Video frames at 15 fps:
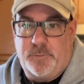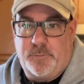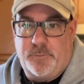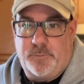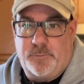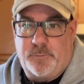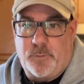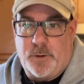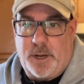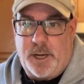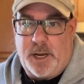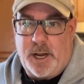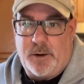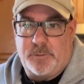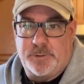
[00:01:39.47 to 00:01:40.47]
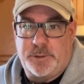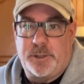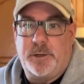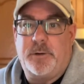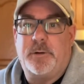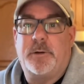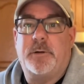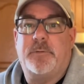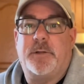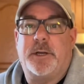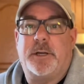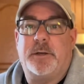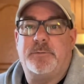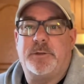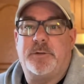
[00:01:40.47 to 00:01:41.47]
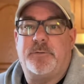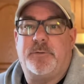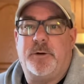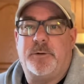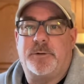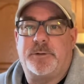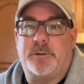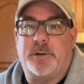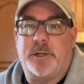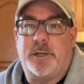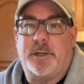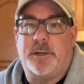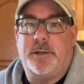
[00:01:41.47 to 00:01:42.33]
48 hours ago. I don't know if that comes into focus or not.